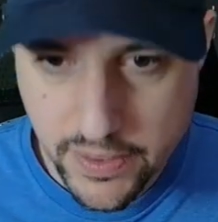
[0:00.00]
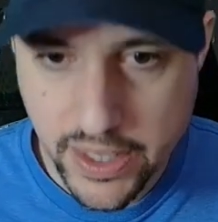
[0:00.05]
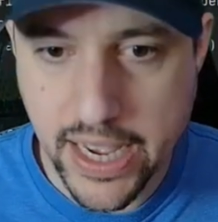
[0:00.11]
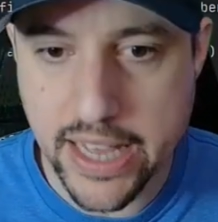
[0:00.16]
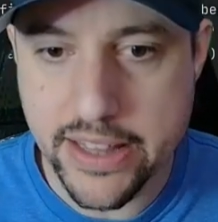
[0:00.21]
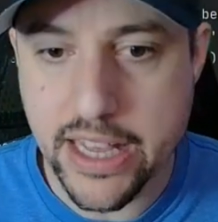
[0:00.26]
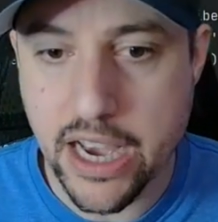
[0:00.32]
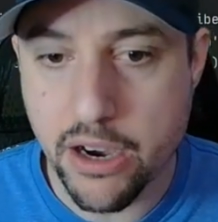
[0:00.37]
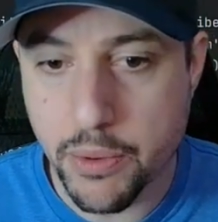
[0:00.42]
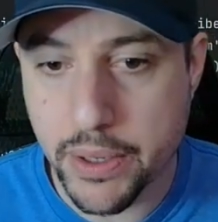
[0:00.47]
And
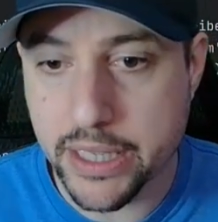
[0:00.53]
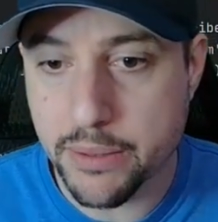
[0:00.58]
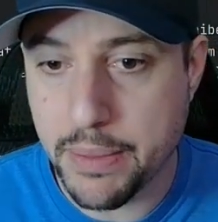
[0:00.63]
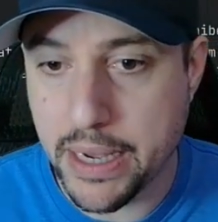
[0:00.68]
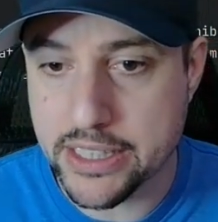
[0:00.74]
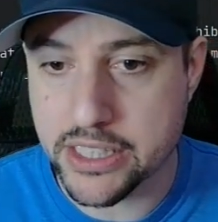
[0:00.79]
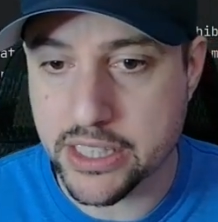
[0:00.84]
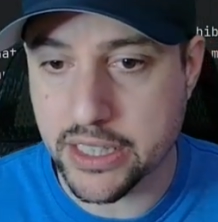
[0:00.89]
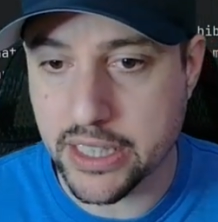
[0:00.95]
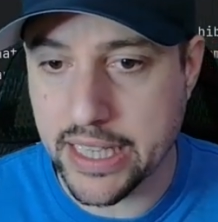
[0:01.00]
now we can
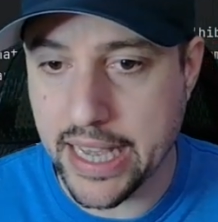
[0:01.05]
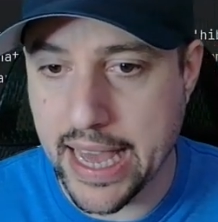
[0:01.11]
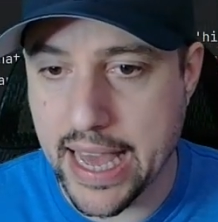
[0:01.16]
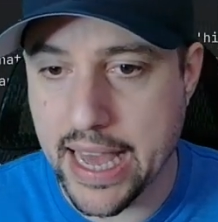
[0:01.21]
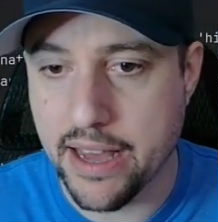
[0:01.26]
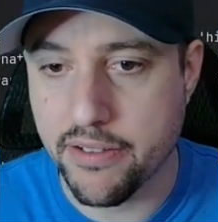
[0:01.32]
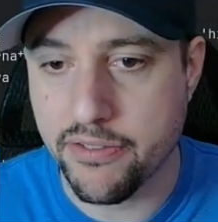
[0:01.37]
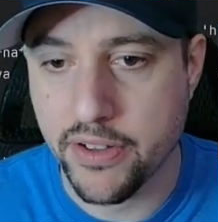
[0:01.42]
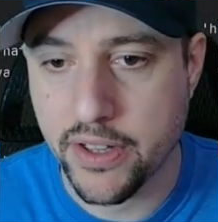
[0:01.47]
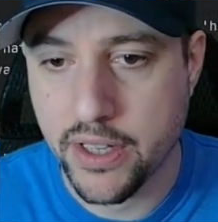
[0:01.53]
basically
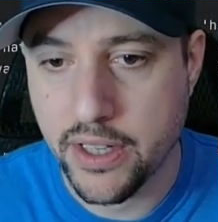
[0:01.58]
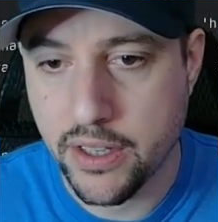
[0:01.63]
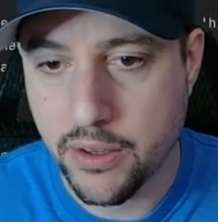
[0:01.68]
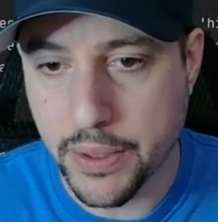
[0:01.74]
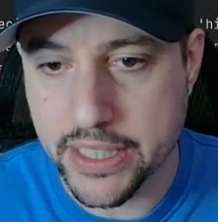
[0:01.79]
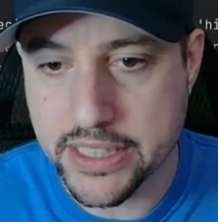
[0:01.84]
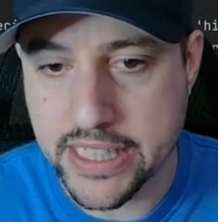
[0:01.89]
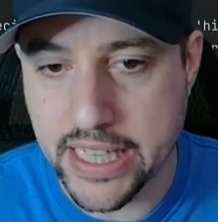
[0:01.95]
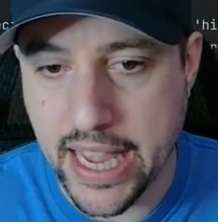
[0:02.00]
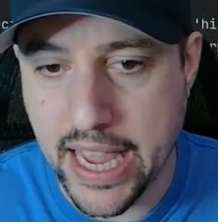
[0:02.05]
have, we
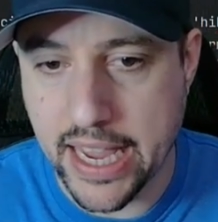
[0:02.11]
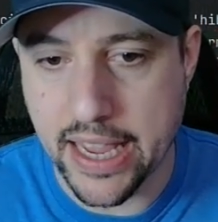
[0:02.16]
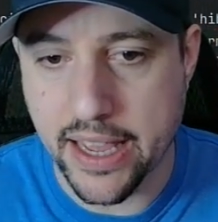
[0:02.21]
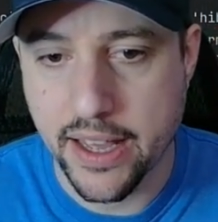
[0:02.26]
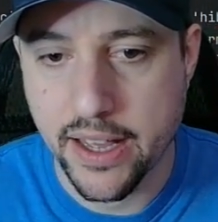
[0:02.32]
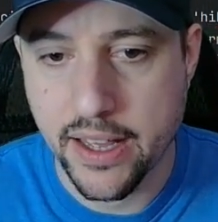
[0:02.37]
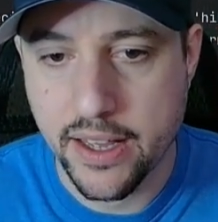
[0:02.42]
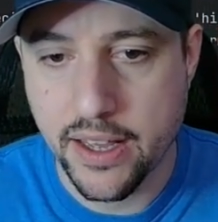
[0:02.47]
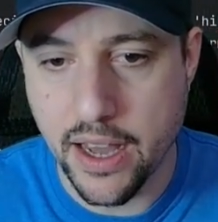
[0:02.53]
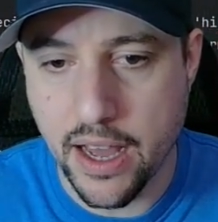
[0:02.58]
can say, hey,
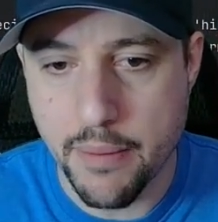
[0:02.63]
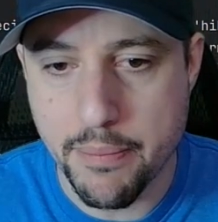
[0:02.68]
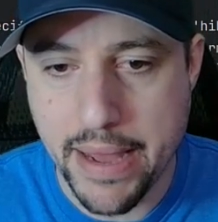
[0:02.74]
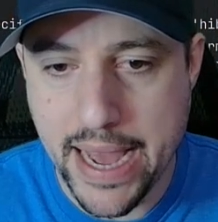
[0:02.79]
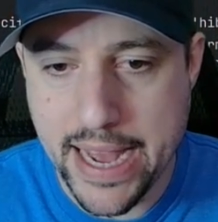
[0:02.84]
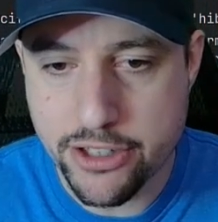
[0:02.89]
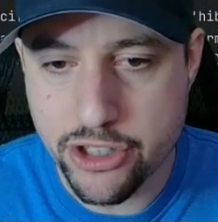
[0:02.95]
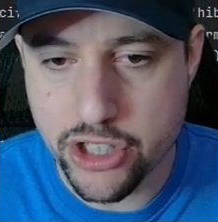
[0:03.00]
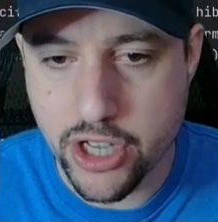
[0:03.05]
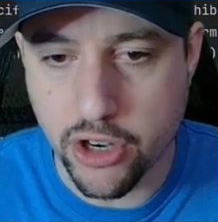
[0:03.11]
a
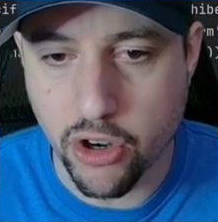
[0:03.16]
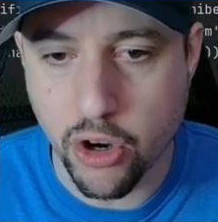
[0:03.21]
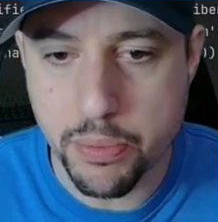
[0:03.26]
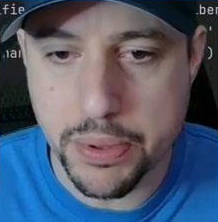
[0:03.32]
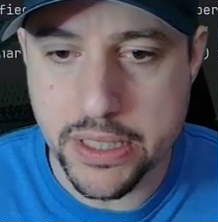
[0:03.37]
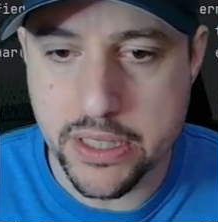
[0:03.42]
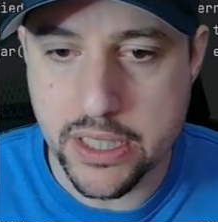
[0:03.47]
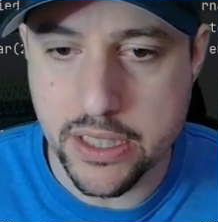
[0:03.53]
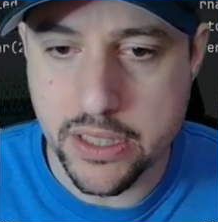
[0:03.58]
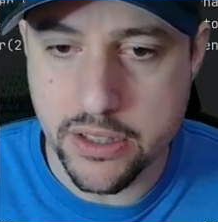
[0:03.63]

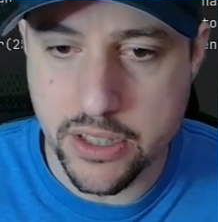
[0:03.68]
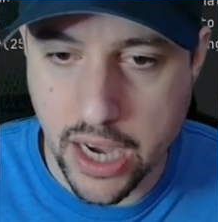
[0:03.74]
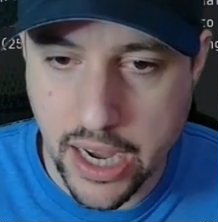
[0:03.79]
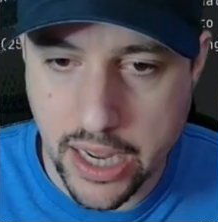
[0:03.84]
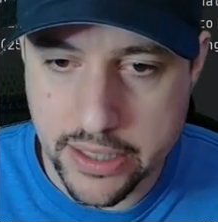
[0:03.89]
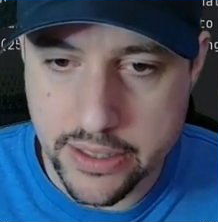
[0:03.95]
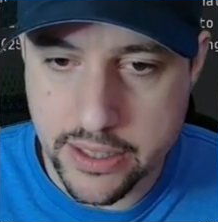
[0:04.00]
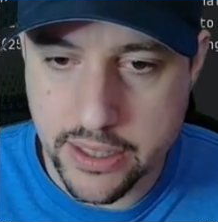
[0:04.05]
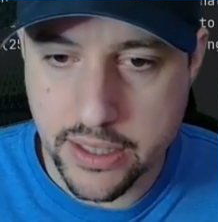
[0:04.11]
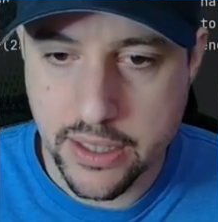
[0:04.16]
match.opt
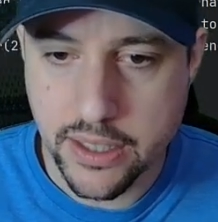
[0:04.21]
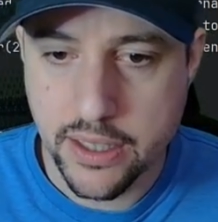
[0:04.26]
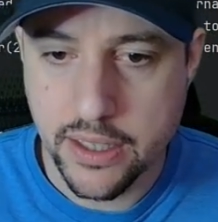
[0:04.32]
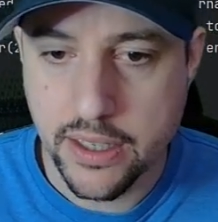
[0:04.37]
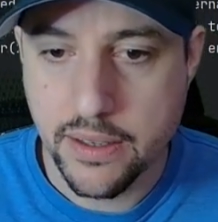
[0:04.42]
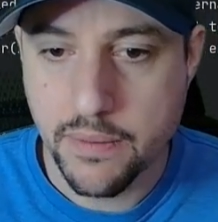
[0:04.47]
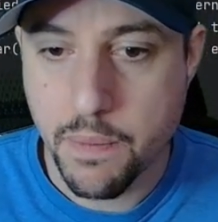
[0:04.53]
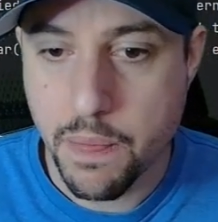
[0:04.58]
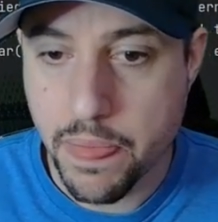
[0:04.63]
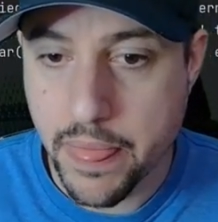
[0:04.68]
dot,
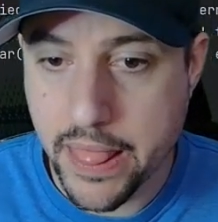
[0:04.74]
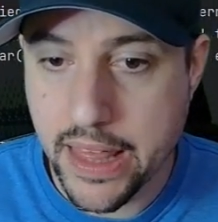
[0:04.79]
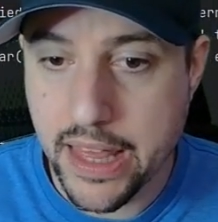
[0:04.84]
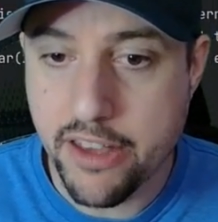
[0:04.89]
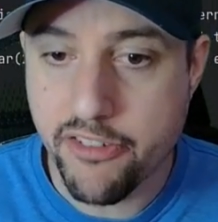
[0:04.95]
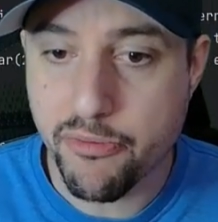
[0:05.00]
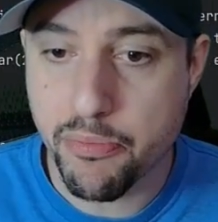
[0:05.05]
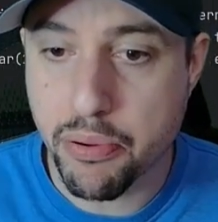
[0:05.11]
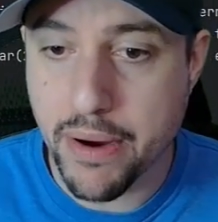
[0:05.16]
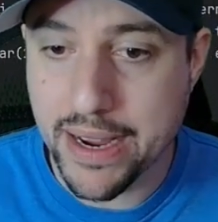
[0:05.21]

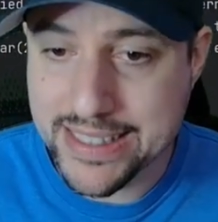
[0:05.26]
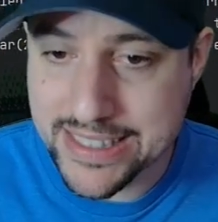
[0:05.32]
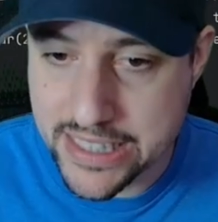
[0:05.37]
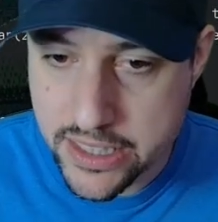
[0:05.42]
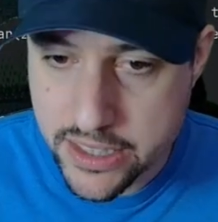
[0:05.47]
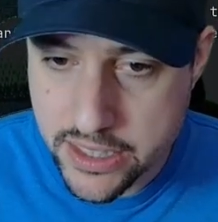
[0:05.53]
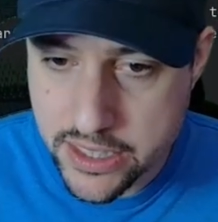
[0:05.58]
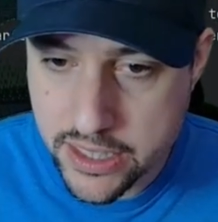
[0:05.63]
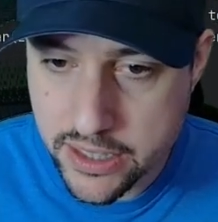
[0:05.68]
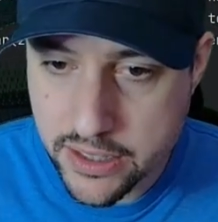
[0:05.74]
if
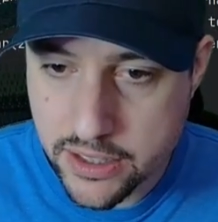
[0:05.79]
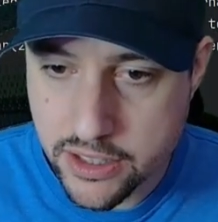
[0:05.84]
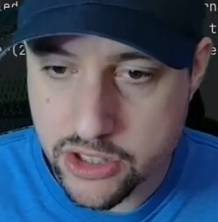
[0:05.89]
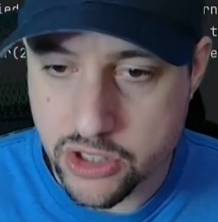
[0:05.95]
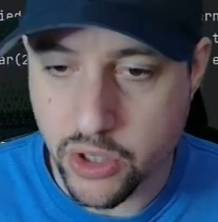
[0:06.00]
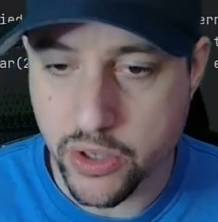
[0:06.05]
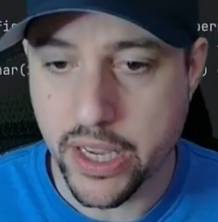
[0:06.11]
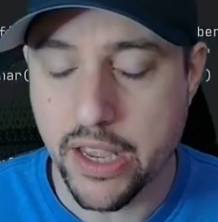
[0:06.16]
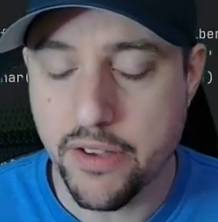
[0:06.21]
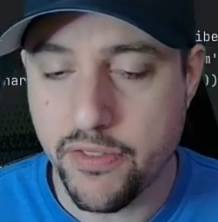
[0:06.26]
present,
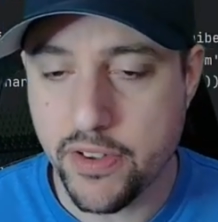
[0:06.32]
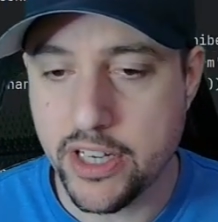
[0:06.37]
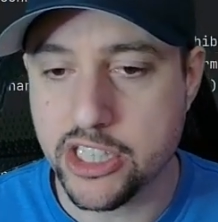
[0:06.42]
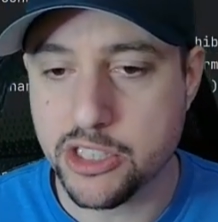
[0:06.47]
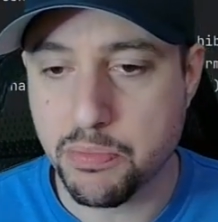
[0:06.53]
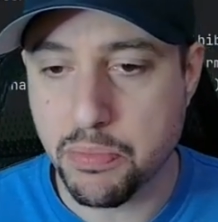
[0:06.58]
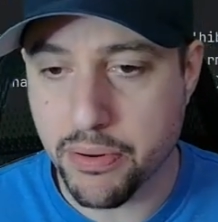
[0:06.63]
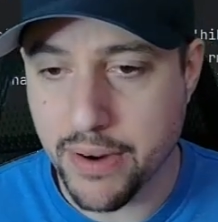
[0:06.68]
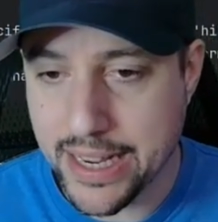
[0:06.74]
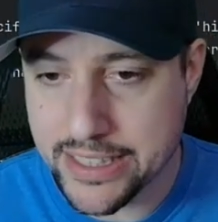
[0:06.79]
so if it is
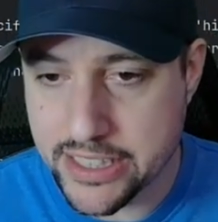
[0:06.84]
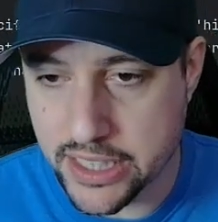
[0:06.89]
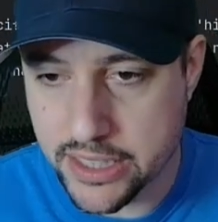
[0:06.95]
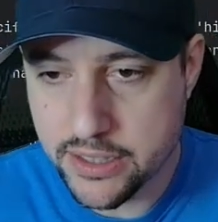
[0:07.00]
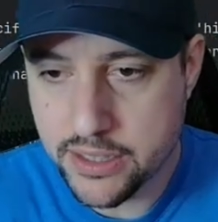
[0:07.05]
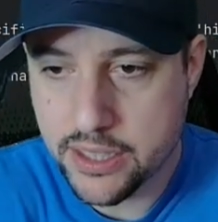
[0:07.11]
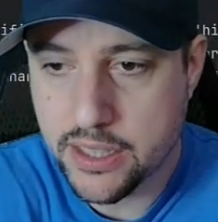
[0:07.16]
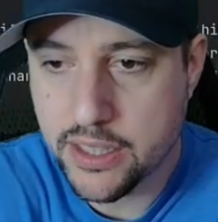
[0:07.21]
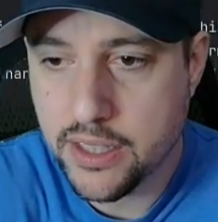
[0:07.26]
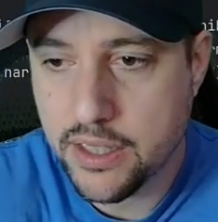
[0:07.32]

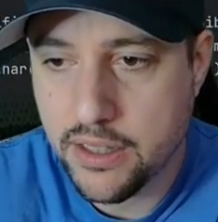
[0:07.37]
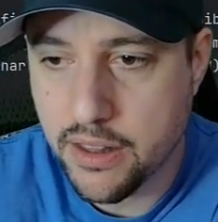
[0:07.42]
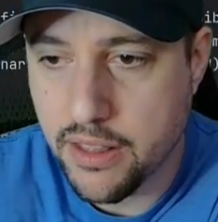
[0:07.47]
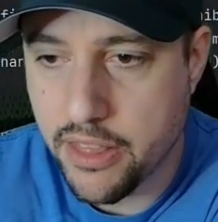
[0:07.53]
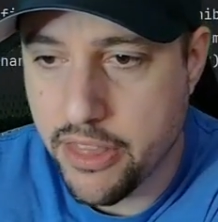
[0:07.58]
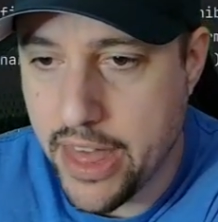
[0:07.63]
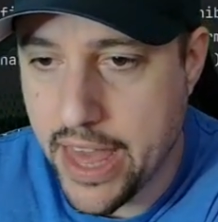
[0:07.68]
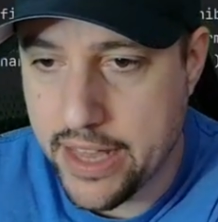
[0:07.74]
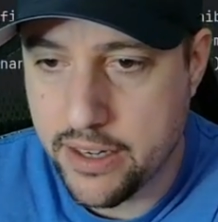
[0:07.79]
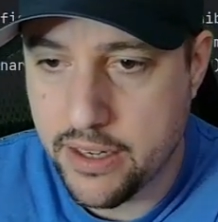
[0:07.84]
present,
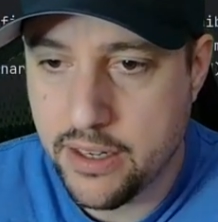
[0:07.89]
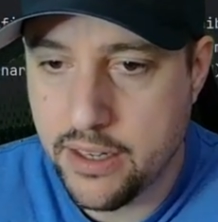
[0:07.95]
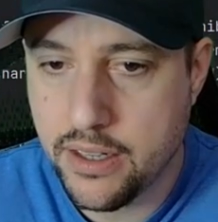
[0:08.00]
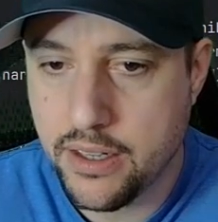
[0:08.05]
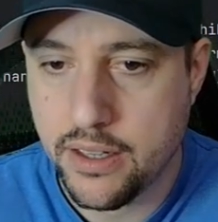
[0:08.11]
then